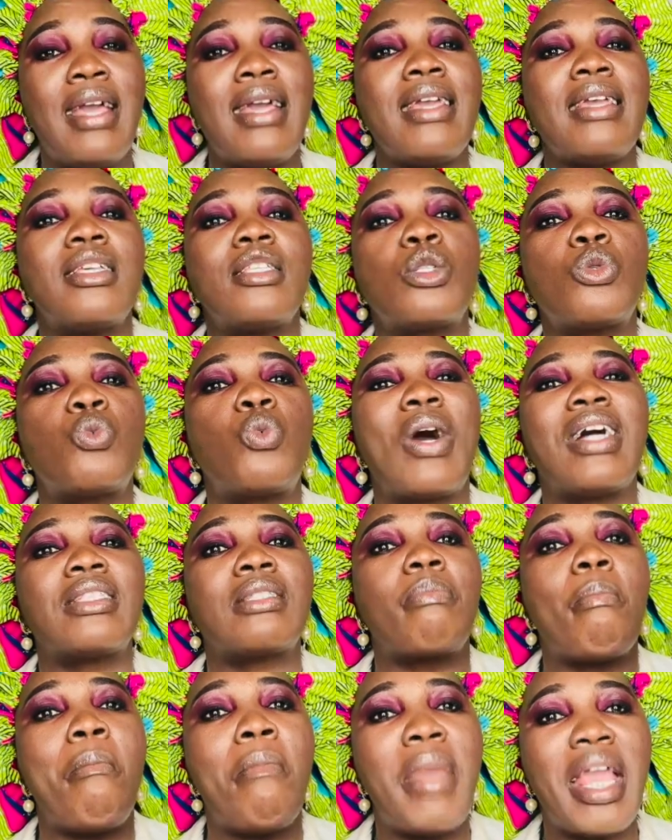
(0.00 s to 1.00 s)
is what
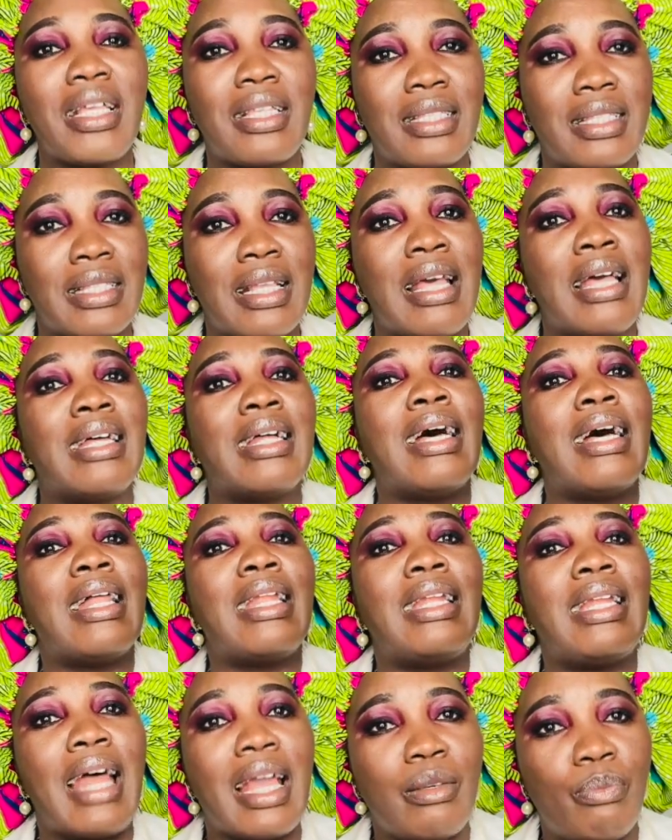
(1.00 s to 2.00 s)
makes
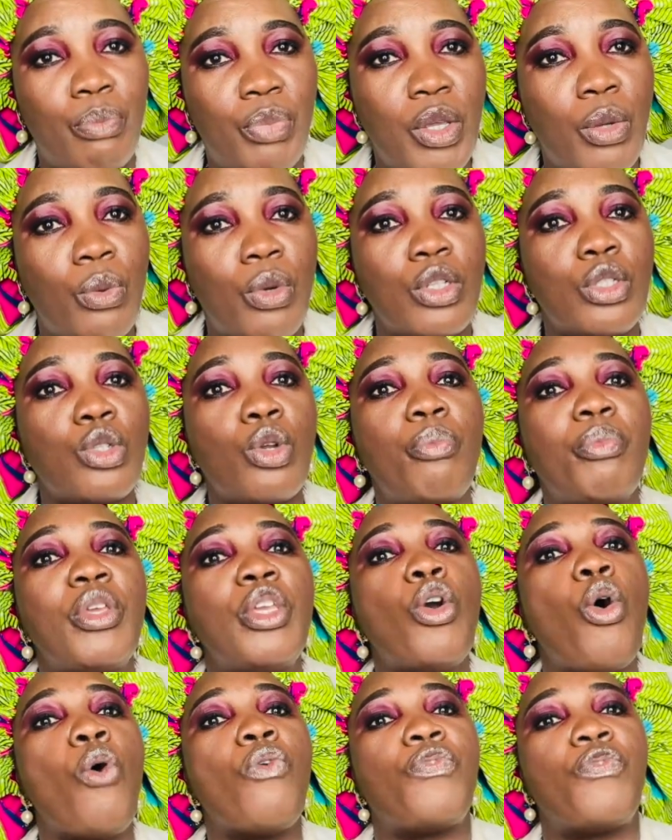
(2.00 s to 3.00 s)
Liberia to be
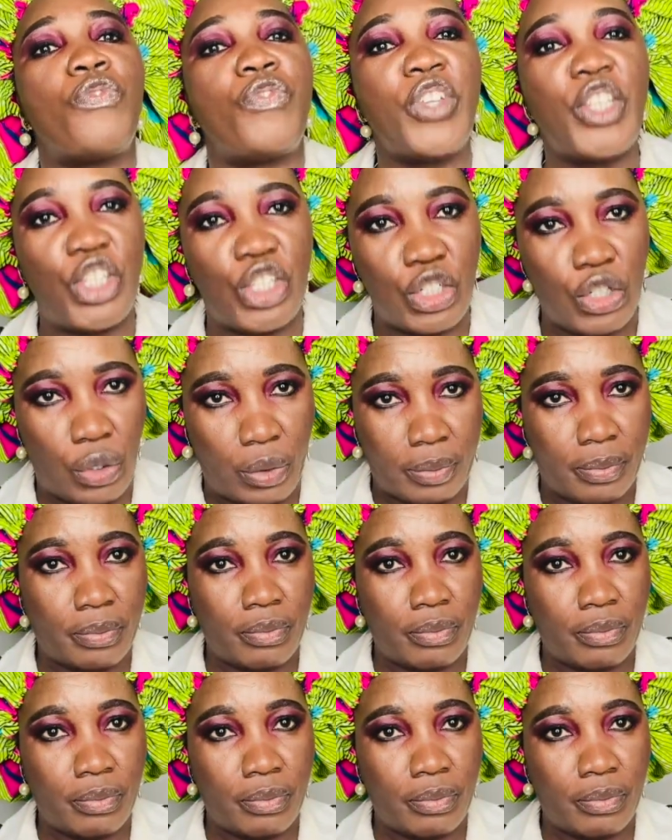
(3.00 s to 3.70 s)
official,